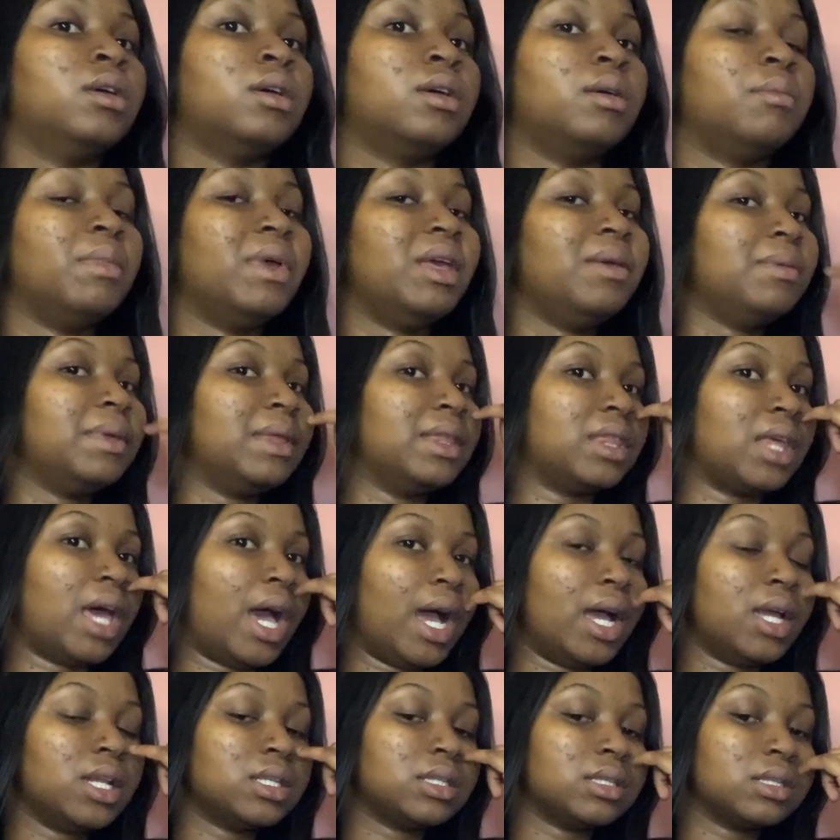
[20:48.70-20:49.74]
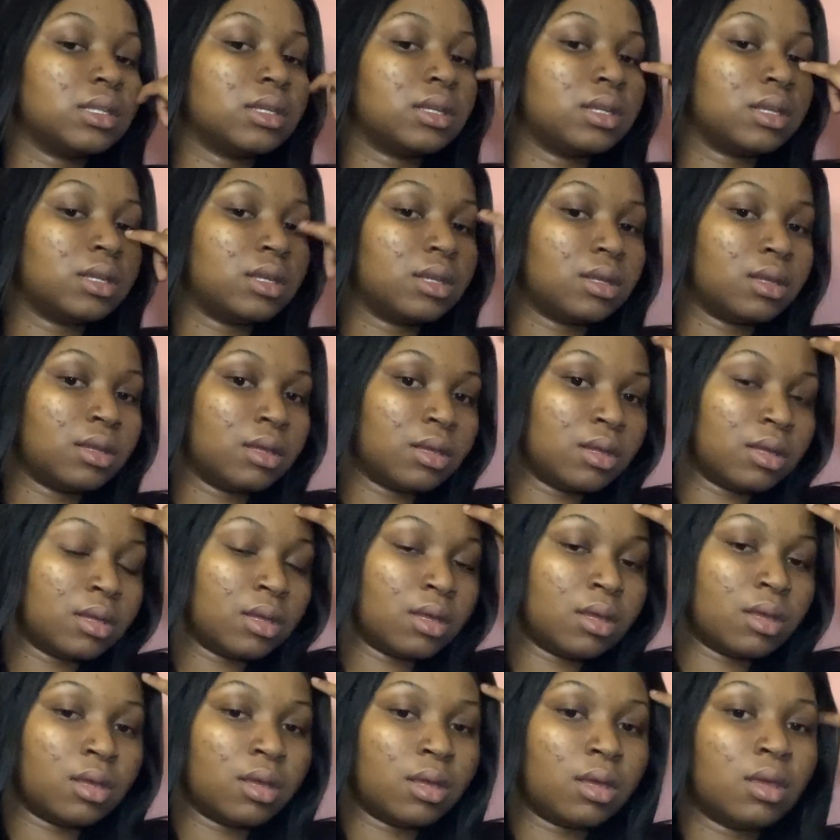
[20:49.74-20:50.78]
Maybe that
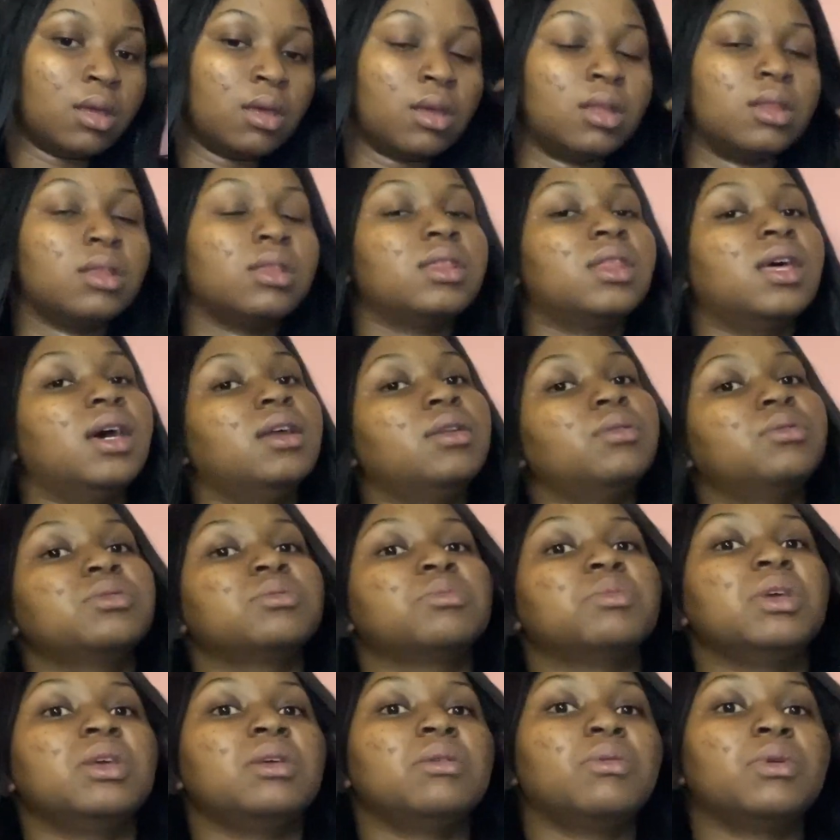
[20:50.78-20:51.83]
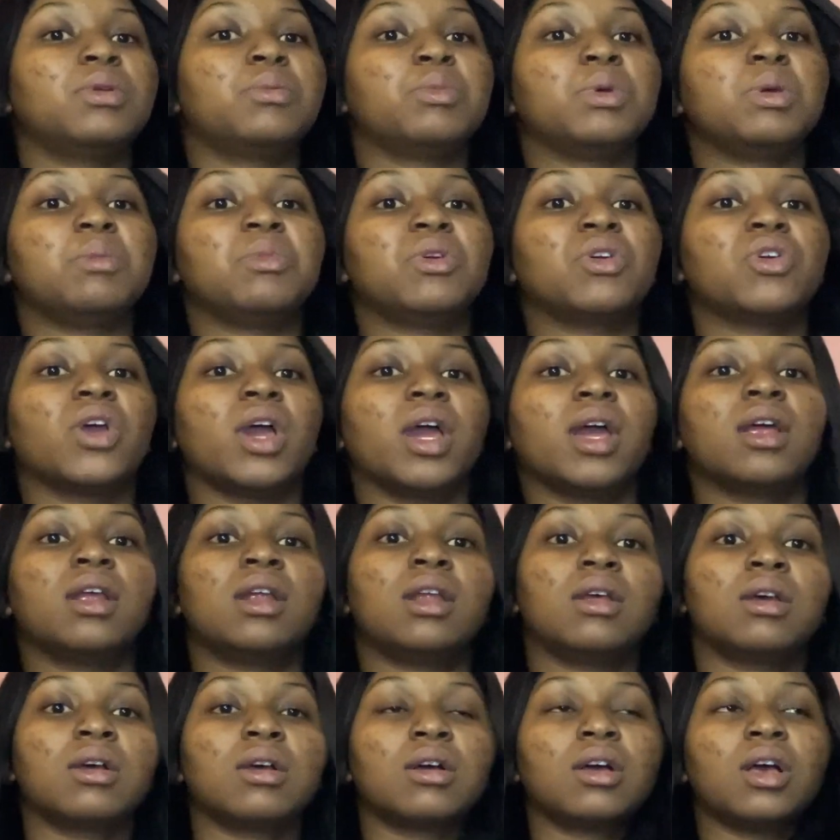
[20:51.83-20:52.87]
was what made me cry.
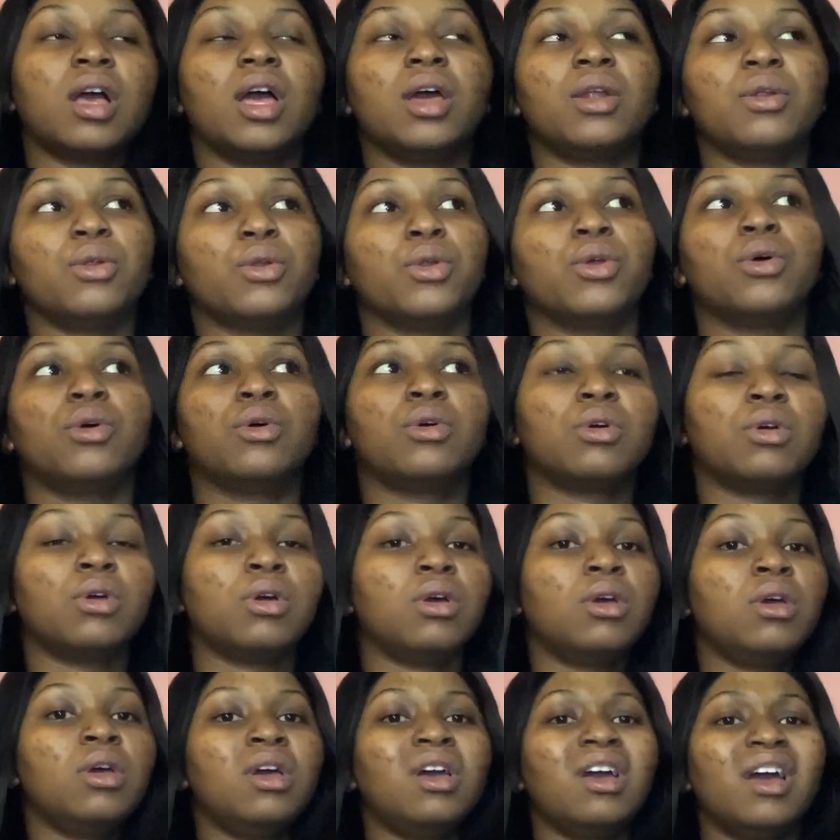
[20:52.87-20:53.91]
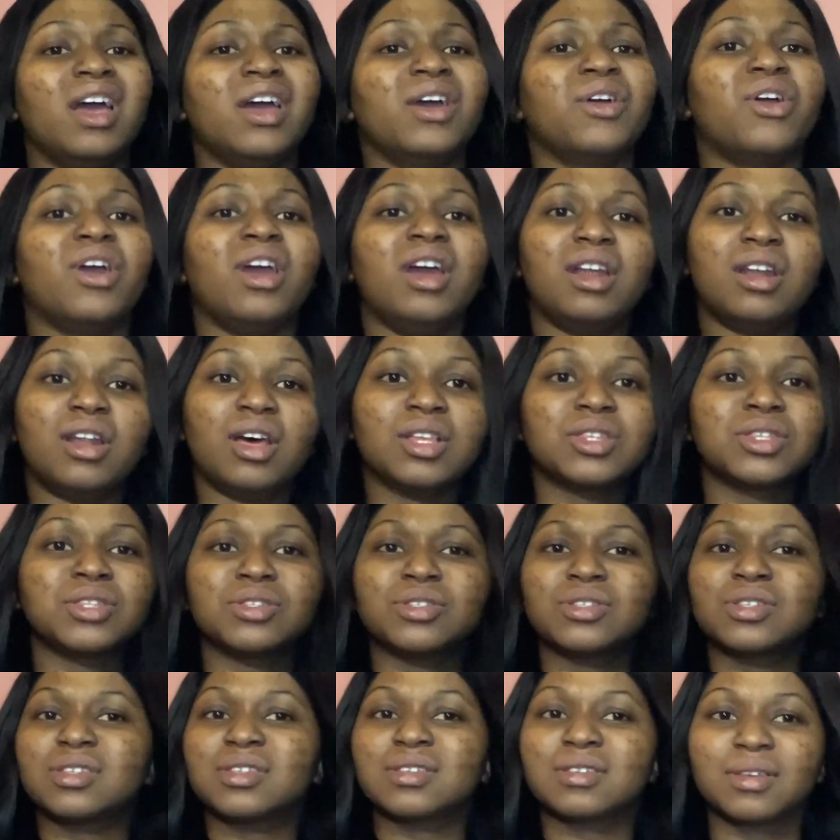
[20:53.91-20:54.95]
I don't know. I cry a
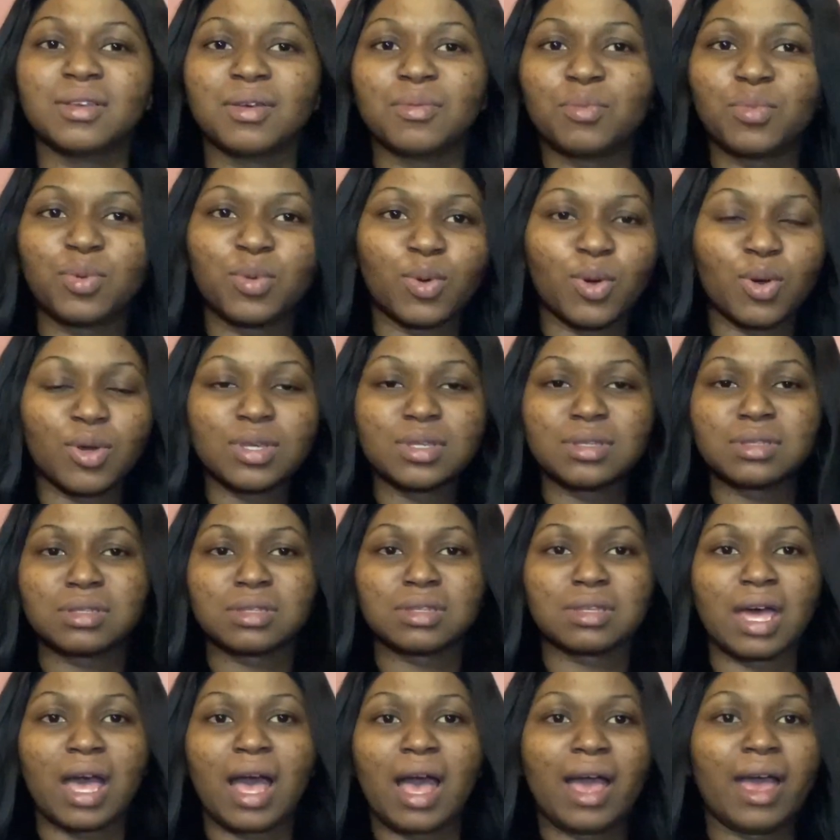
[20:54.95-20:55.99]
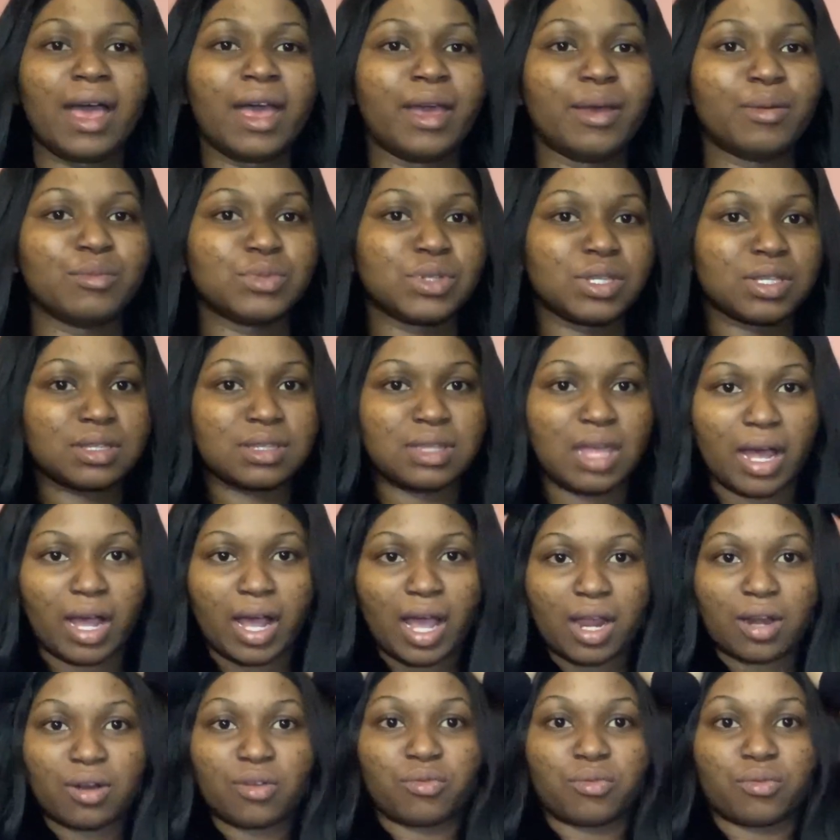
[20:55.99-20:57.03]
lot because I am just that
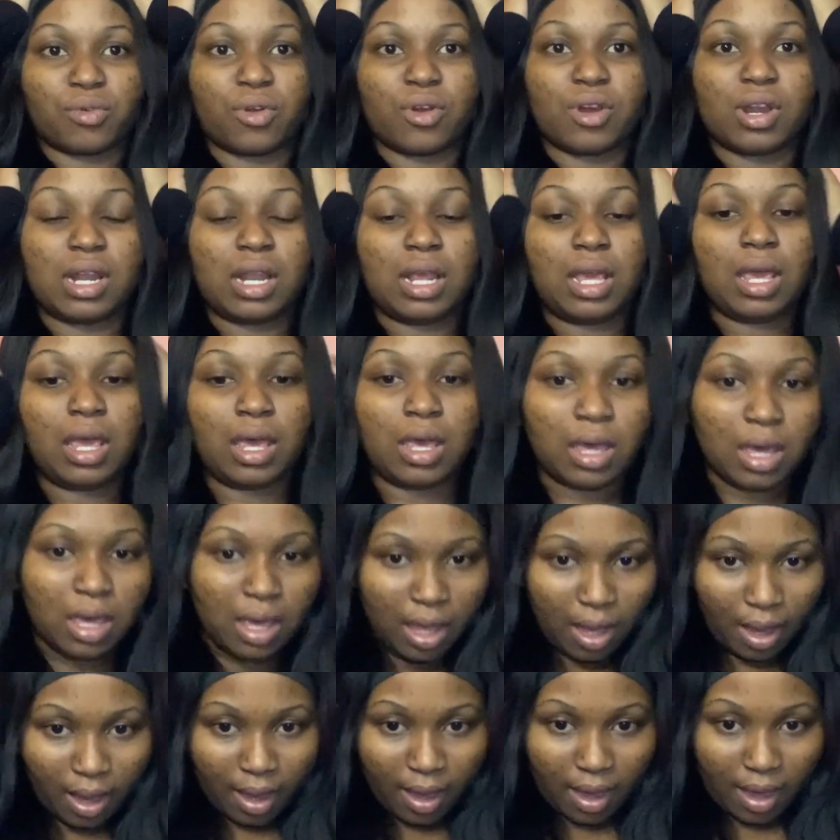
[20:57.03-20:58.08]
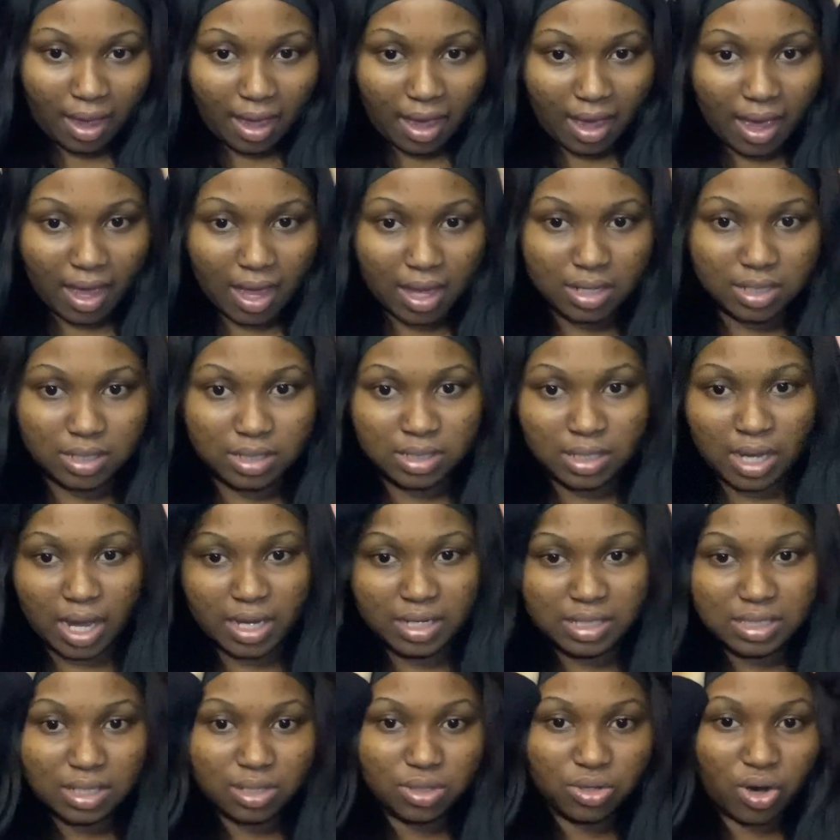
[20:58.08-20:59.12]
kind of girly, and I
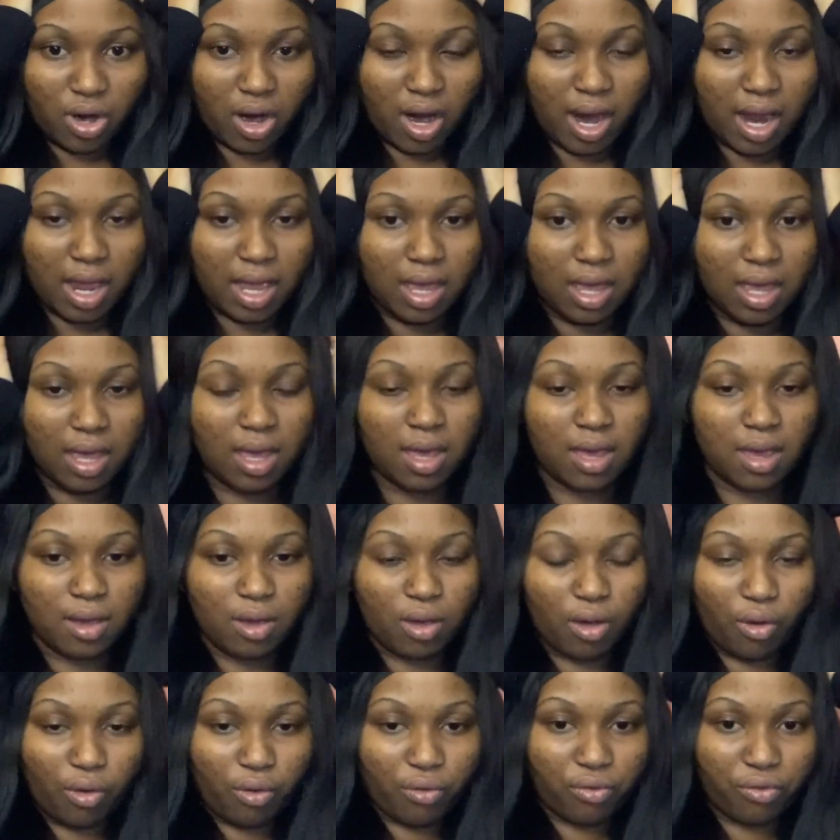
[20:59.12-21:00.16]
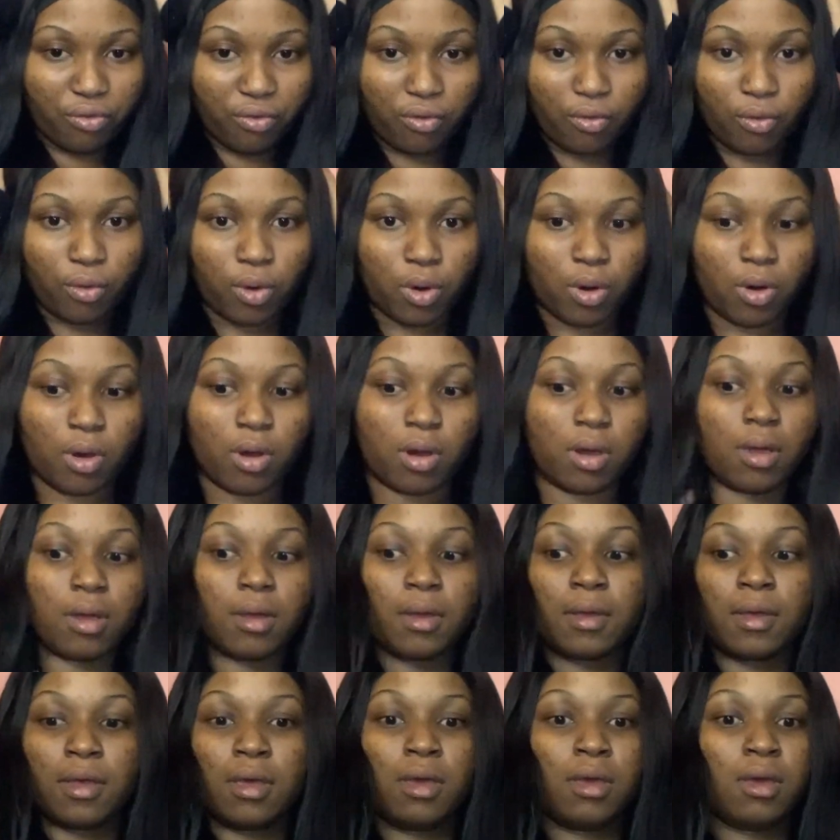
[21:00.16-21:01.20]
did cry
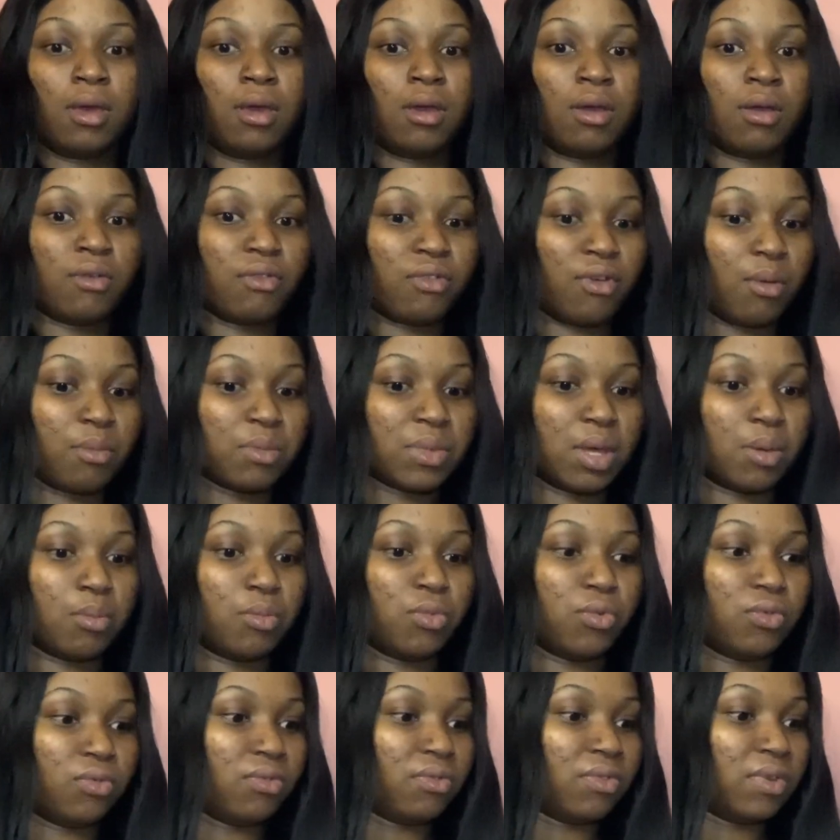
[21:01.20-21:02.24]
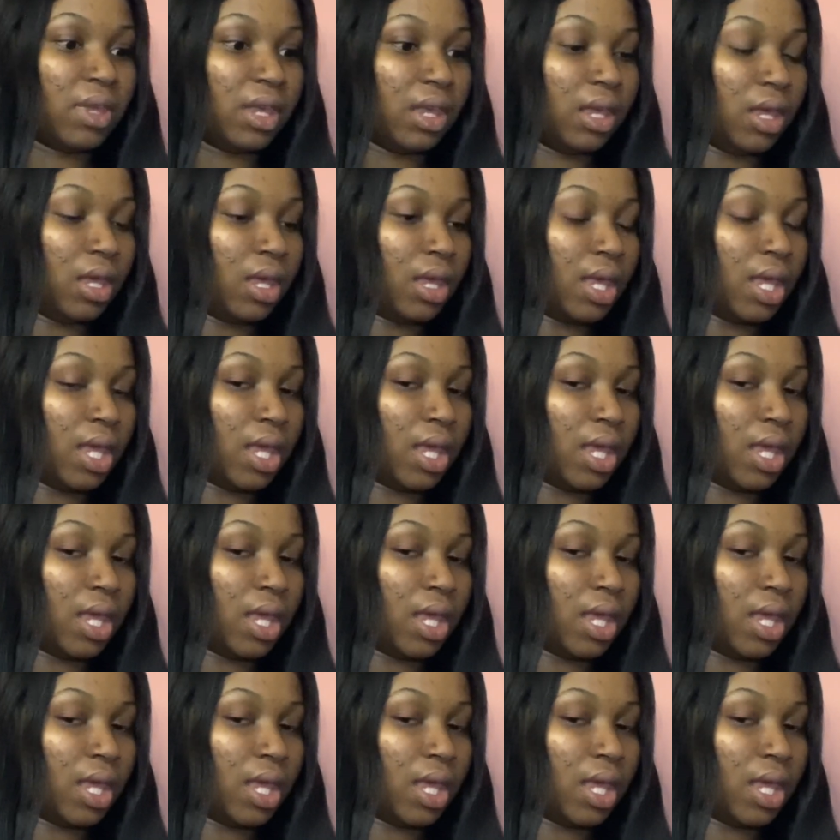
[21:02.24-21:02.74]
from the movie.